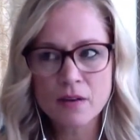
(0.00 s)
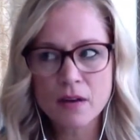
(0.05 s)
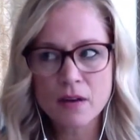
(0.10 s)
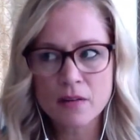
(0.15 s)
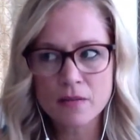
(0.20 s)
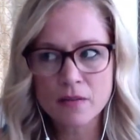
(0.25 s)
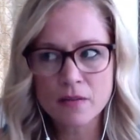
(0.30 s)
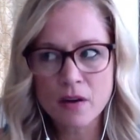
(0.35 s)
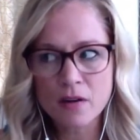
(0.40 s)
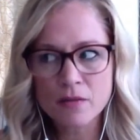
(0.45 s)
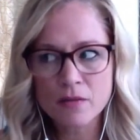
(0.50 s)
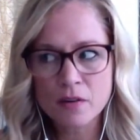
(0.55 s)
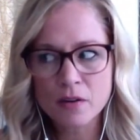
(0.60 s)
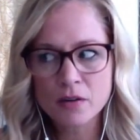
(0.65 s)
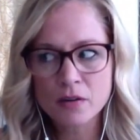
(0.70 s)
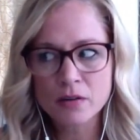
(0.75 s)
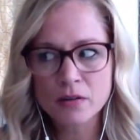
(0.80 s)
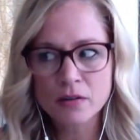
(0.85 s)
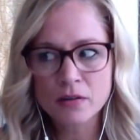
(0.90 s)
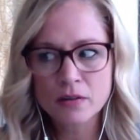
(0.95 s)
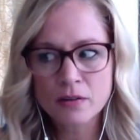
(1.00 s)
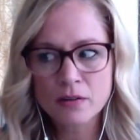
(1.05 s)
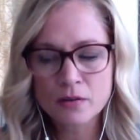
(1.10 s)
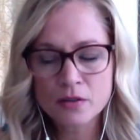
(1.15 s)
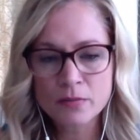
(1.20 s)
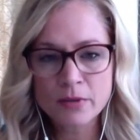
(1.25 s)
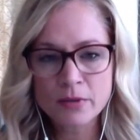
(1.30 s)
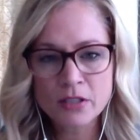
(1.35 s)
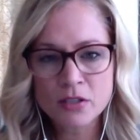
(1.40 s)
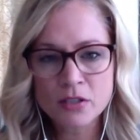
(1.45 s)
our third
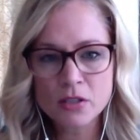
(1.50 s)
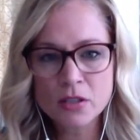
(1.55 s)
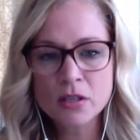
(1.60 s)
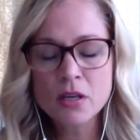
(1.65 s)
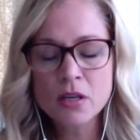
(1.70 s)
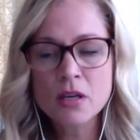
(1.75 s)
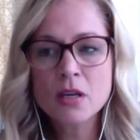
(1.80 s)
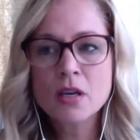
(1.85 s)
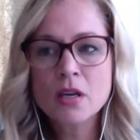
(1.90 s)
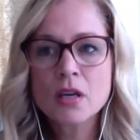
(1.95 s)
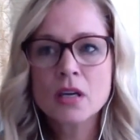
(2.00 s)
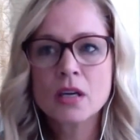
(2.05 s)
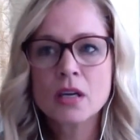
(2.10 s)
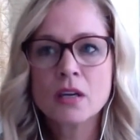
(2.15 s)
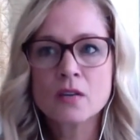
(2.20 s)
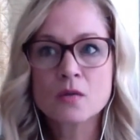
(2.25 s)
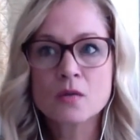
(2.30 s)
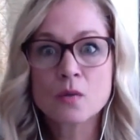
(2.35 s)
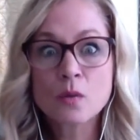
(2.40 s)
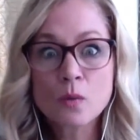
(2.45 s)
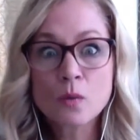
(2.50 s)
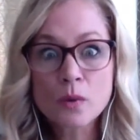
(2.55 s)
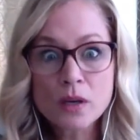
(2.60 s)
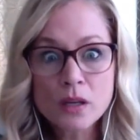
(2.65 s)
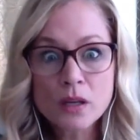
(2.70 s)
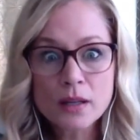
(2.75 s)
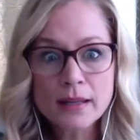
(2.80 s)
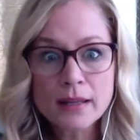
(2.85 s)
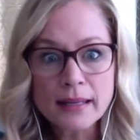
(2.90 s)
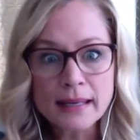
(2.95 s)
dimension gets
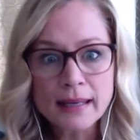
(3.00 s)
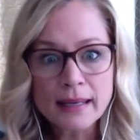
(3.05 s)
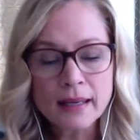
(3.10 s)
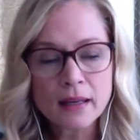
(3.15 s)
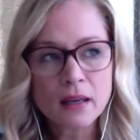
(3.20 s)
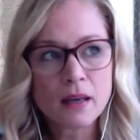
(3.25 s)
really